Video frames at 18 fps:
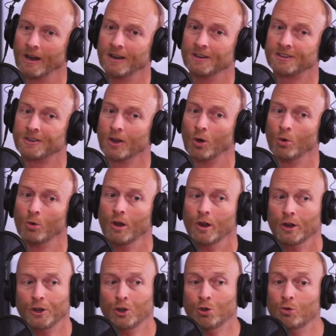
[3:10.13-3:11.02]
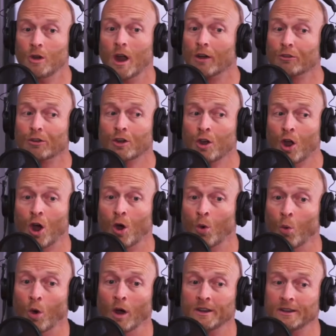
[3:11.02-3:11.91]
Yeah. So you never know
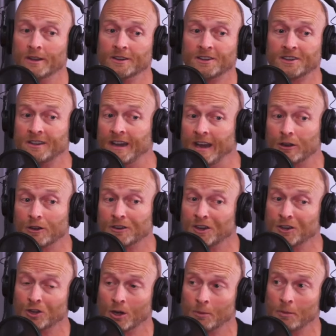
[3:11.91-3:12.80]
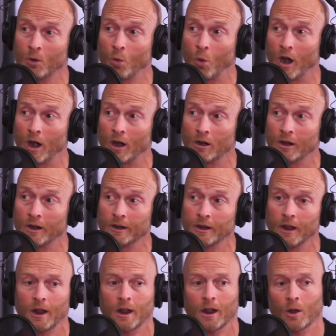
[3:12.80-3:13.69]
what sneakers he's going to be
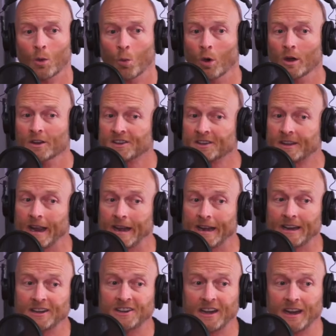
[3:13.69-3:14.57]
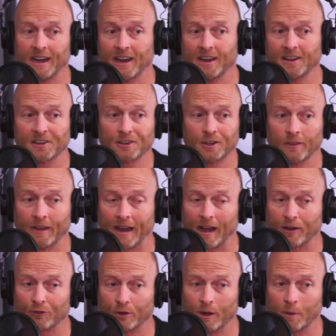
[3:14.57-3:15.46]
wearing, what skinny jeans. Do they
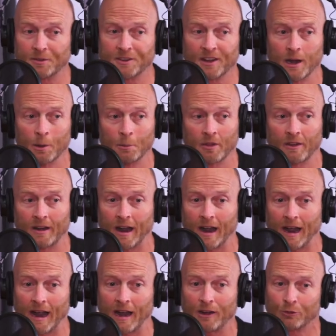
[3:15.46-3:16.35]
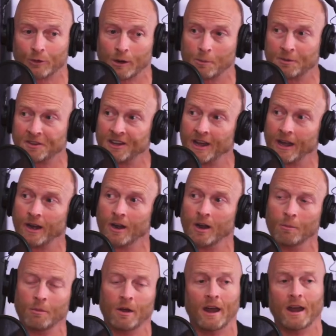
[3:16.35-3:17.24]
have rips in them? Do they not have rips in
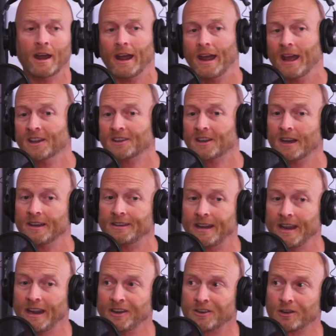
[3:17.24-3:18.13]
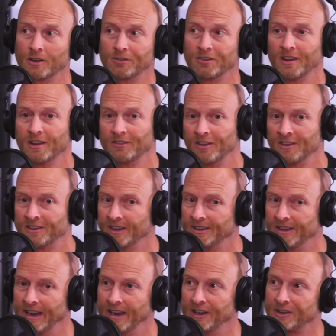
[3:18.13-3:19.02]
them? Is it a T-shirt? If it's a
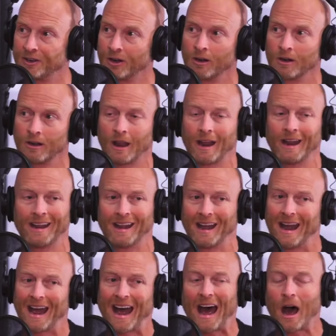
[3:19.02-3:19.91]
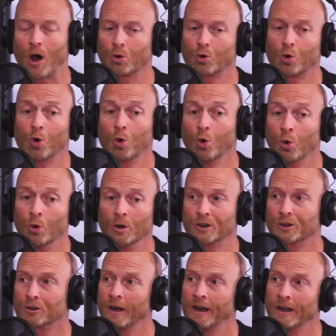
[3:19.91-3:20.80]
T-shirt, like, how cool
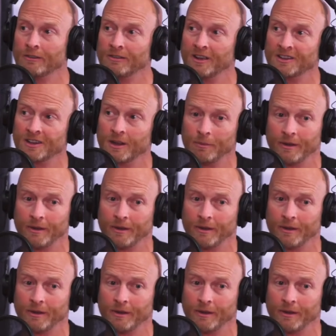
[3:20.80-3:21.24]
and creative is it?